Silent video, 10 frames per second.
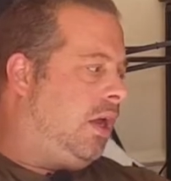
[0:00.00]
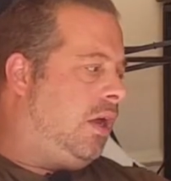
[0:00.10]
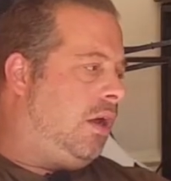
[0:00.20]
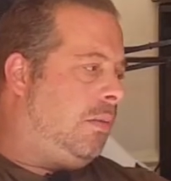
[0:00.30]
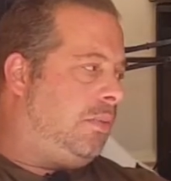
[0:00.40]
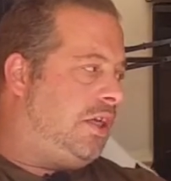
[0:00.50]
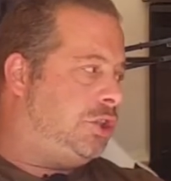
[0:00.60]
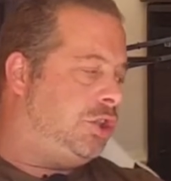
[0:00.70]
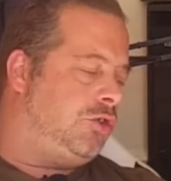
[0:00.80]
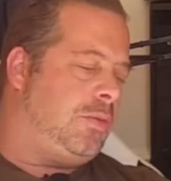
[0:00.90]
but
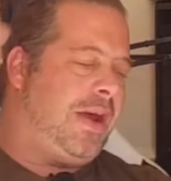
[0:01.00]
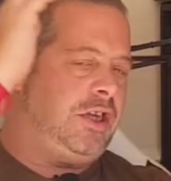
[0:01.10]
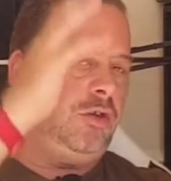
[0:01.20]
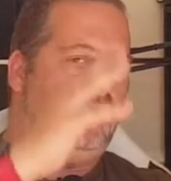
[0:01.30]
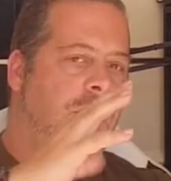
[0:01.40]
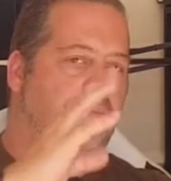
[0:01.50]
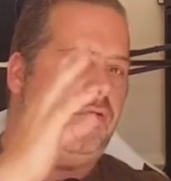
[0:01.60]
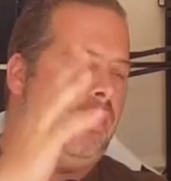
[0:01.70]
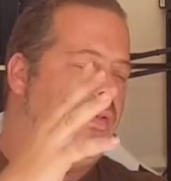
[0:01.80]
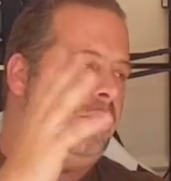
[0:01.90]
it's just about using the
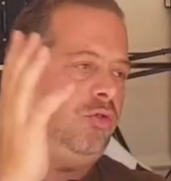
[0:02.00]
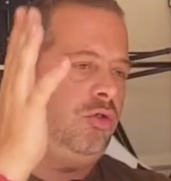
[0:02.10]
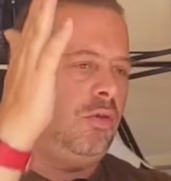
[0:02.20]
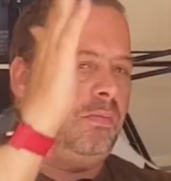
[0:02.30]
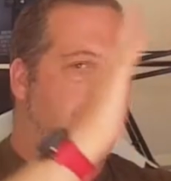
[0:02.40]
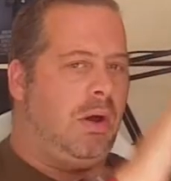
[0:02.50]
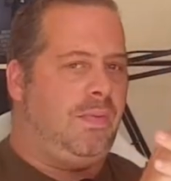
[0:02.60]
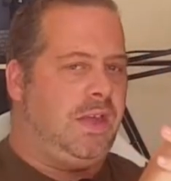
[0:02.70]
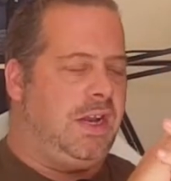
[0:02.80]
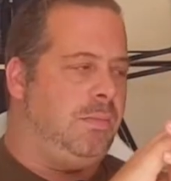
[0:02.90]
program to
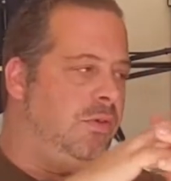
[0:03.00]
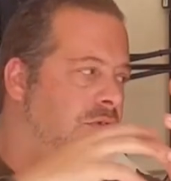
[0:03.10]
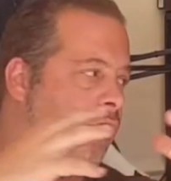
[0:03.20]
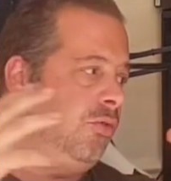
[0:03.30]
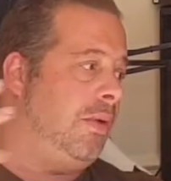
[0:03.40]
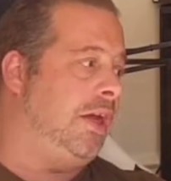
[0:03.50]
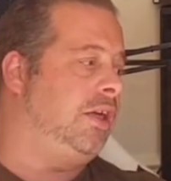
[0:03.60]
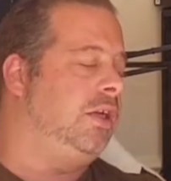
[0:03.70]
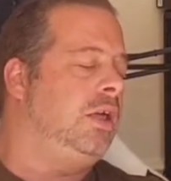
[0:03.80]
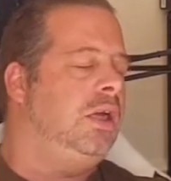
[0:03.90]
combine the elements to make